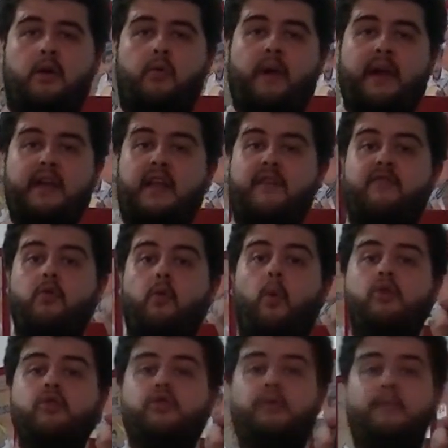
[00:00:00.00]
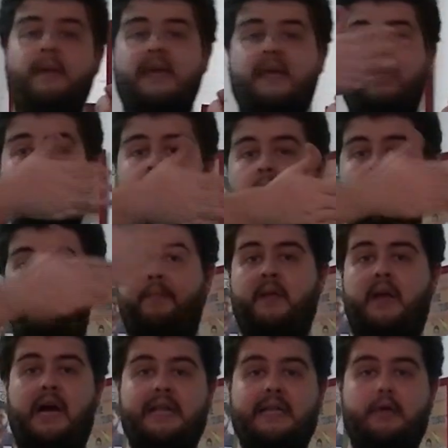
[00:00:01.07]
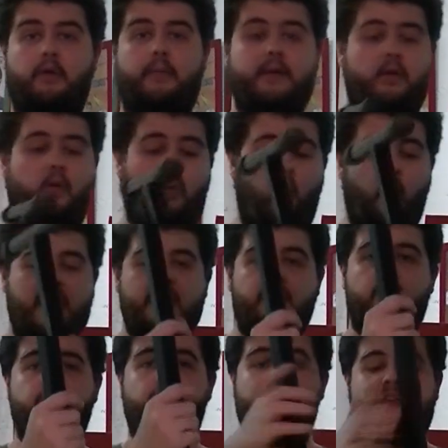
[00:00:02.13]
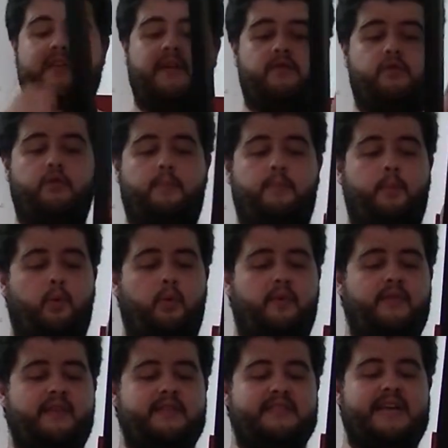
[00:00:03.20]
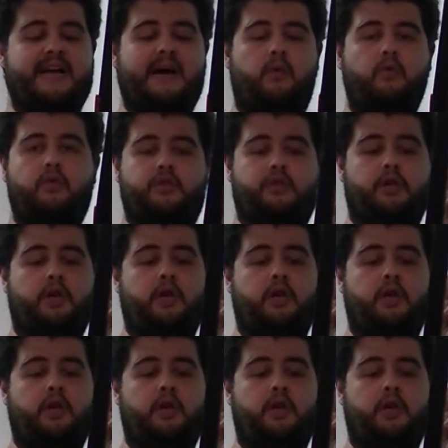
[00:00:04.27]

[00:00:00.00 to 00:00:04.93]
right? If you want to make it a little bit wider, you just have to pull this out,